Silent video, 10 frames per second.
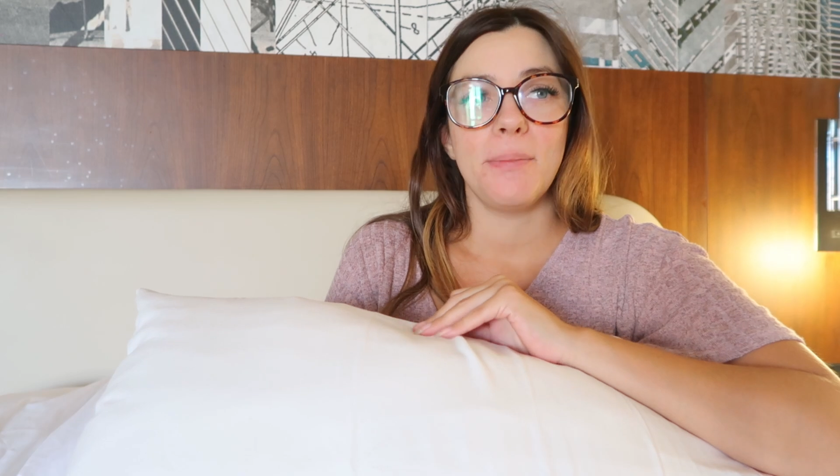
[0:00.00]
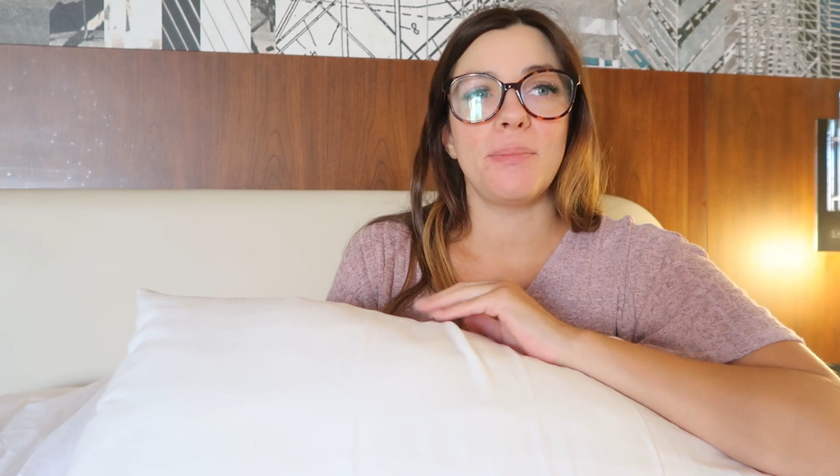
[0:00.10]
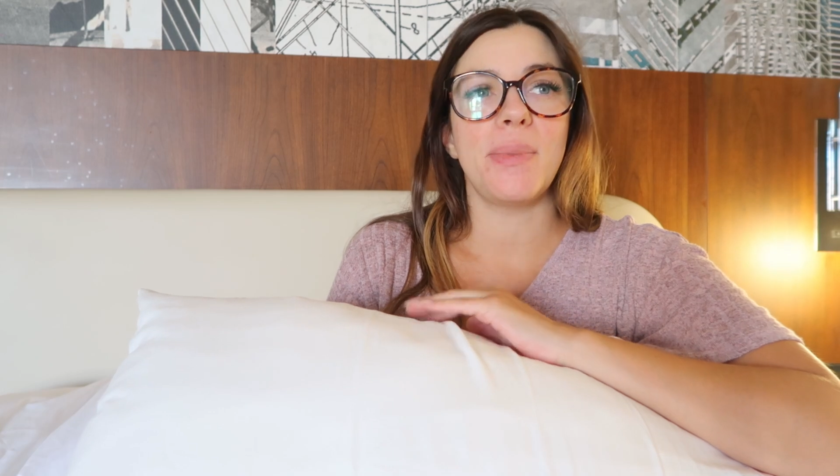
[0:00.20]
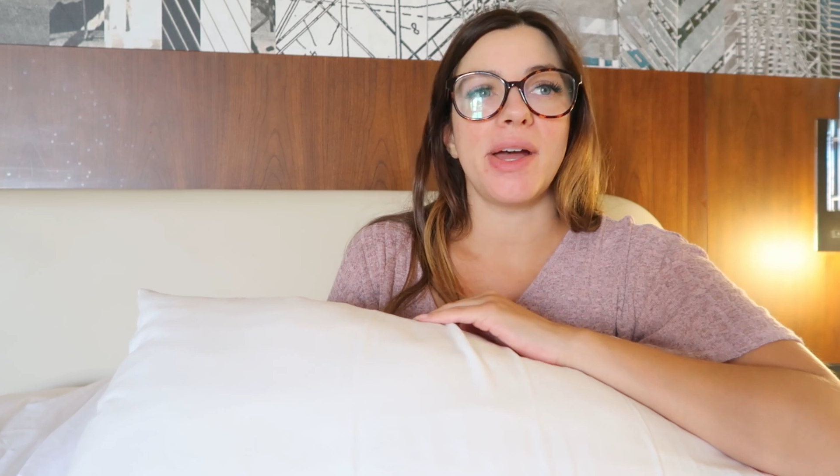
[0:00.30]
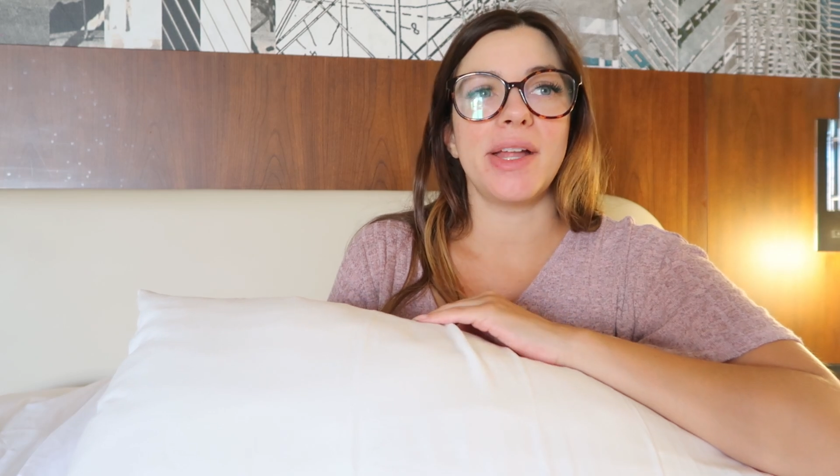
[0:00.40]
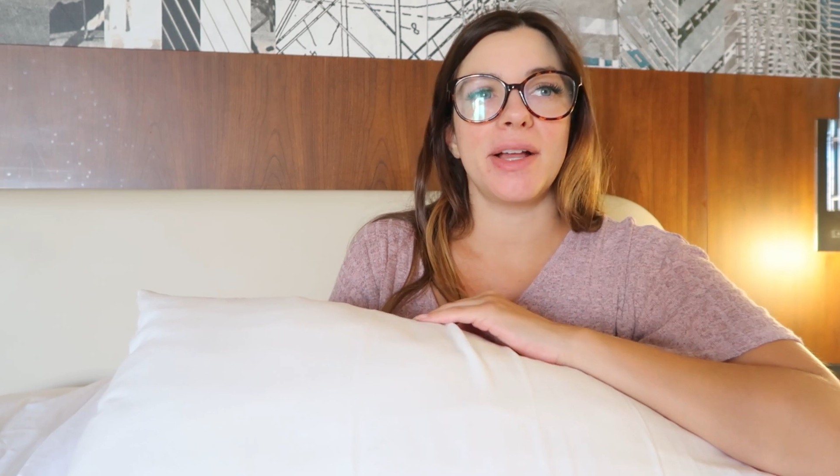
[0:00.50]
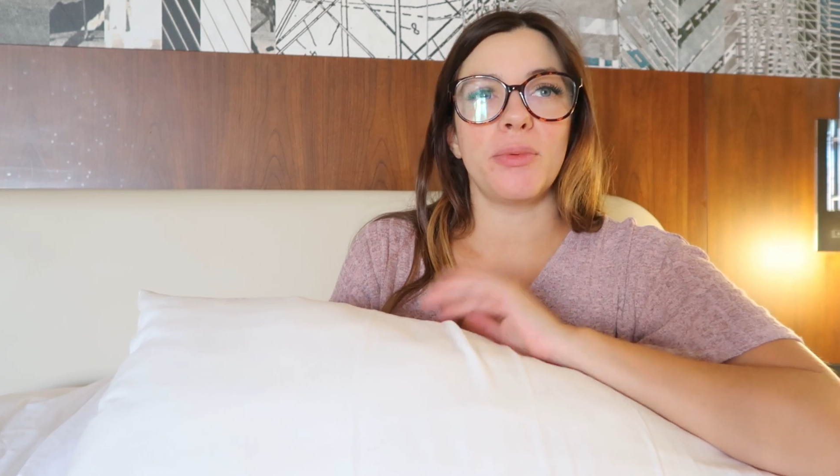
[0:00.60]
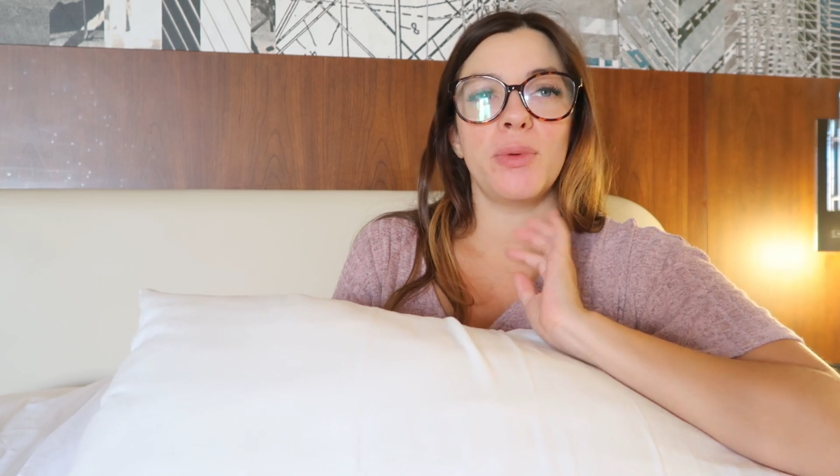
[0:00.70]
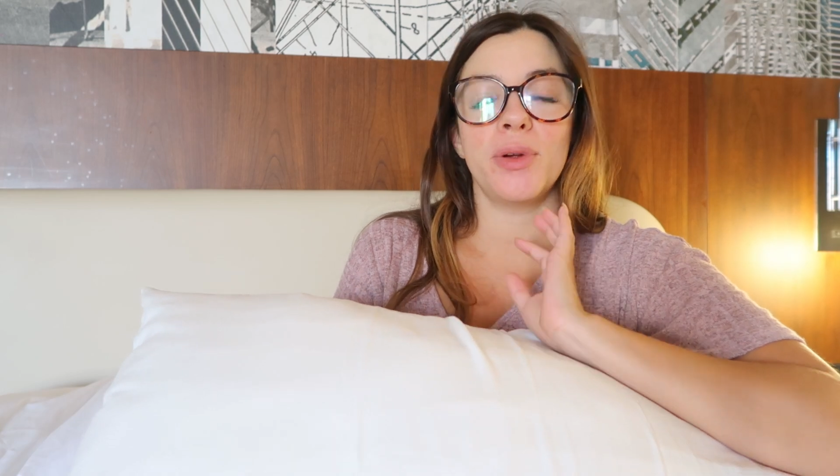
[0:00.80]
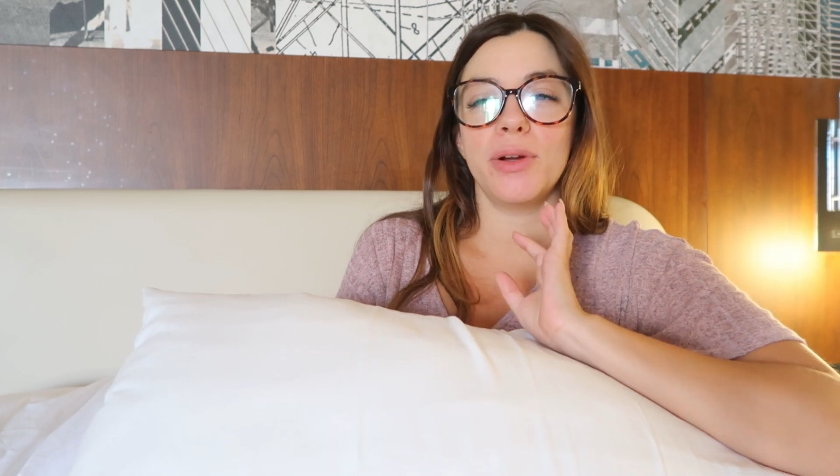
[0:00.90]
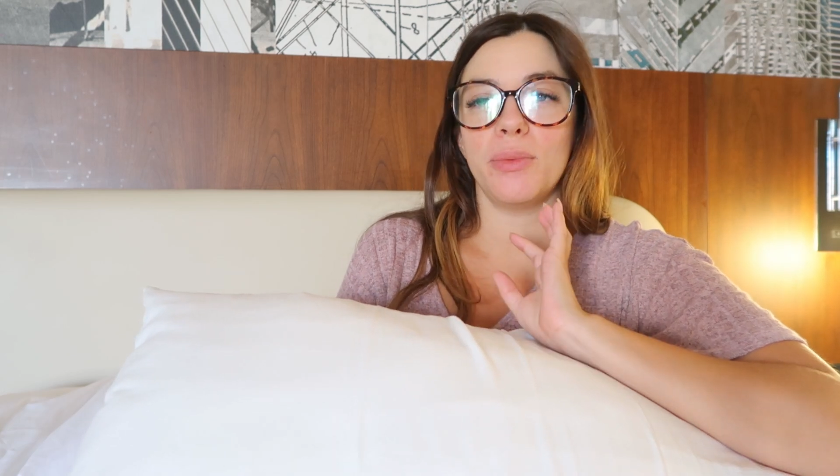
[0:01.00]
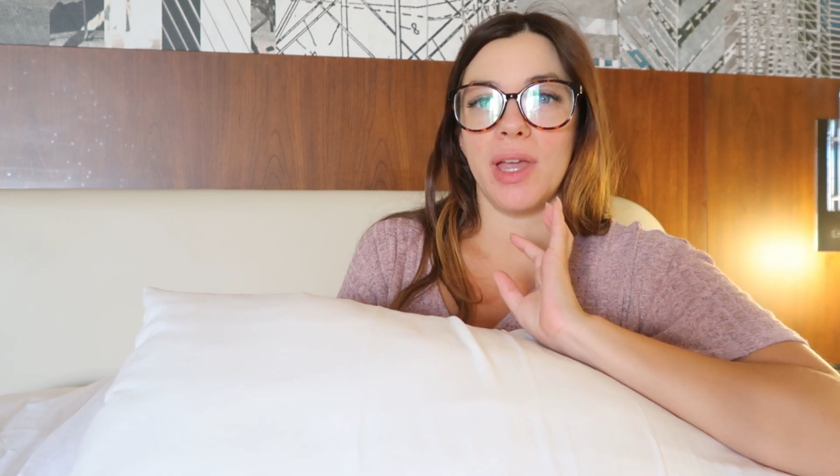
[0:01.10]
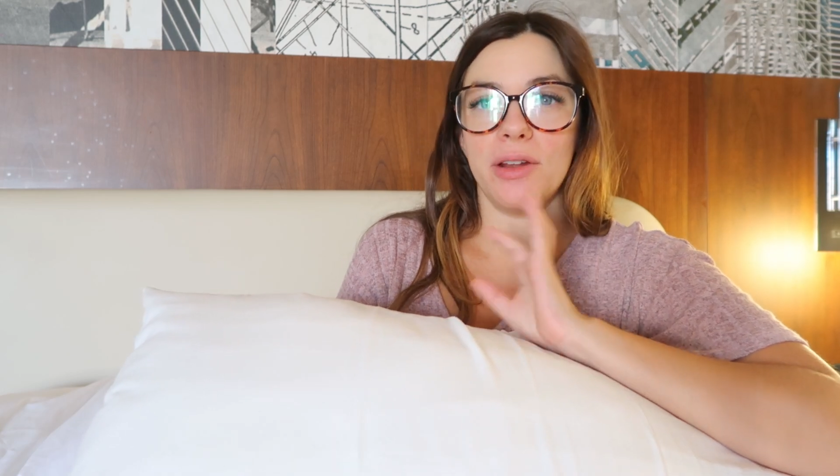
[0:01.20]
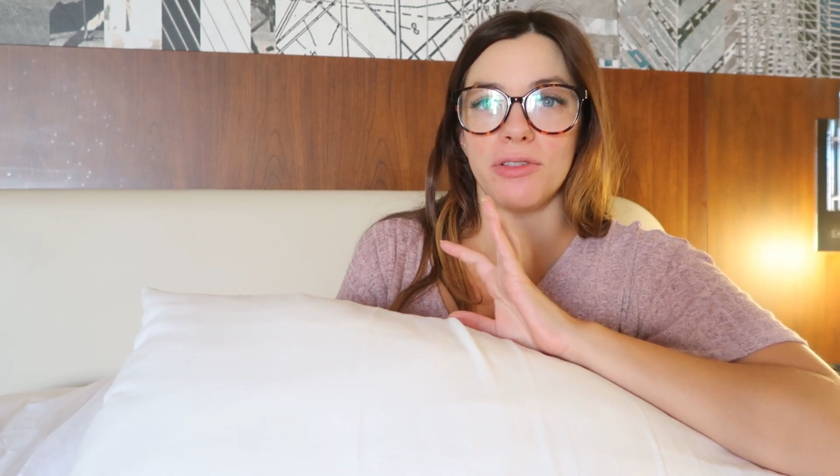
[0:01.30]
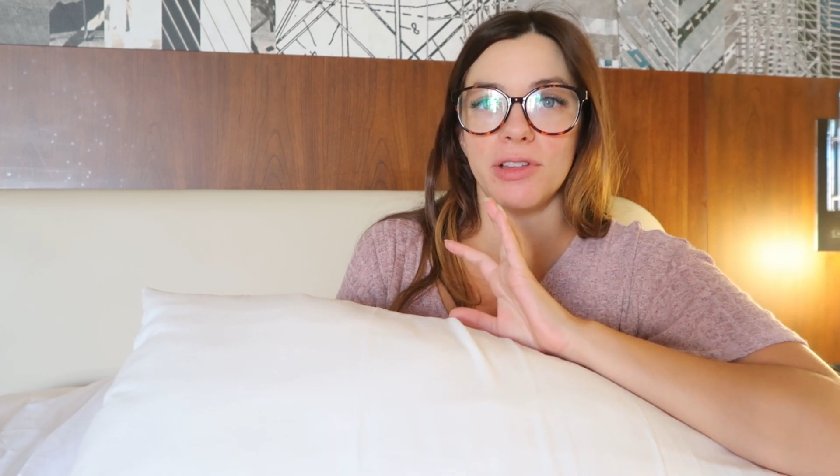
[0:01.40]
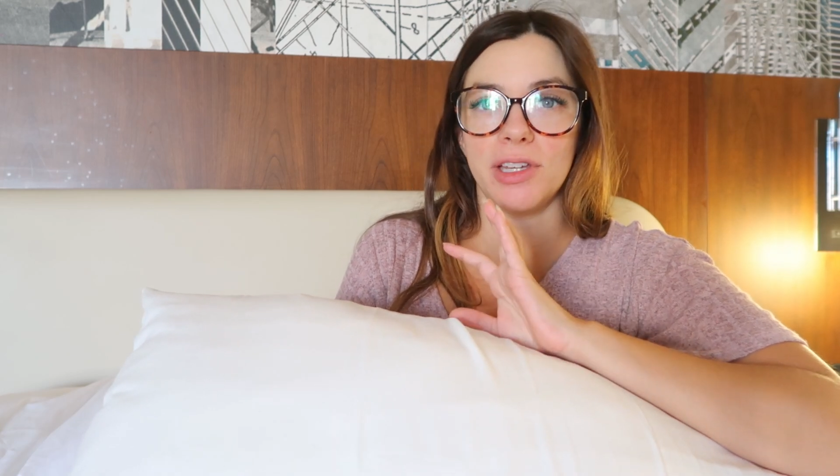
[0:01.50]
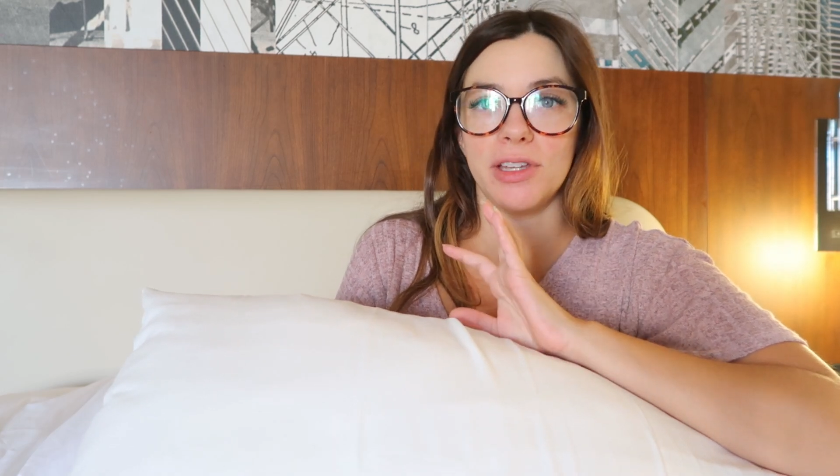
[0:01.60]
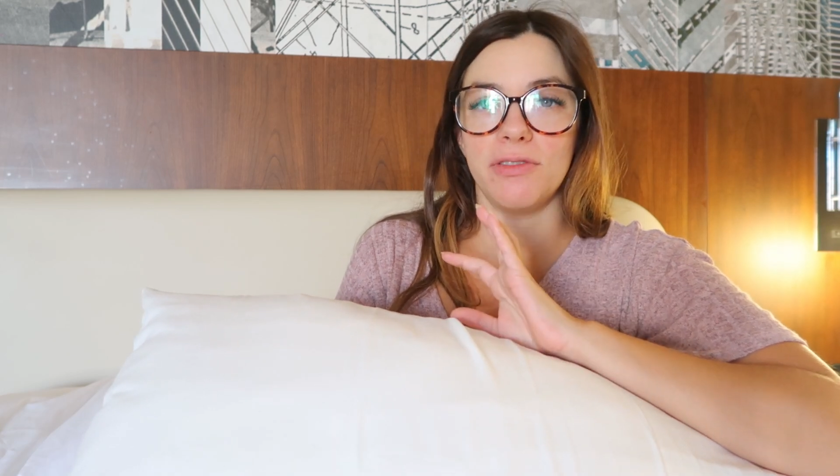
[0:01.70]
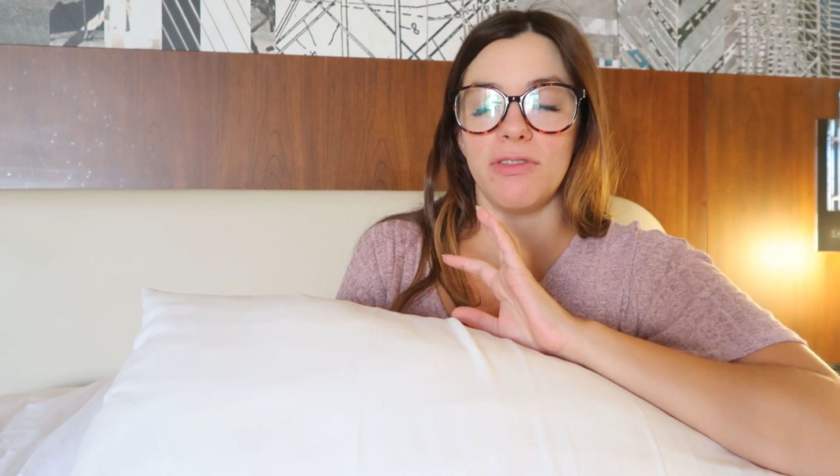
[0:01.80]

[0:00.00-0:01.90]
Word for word: but we were we had a really good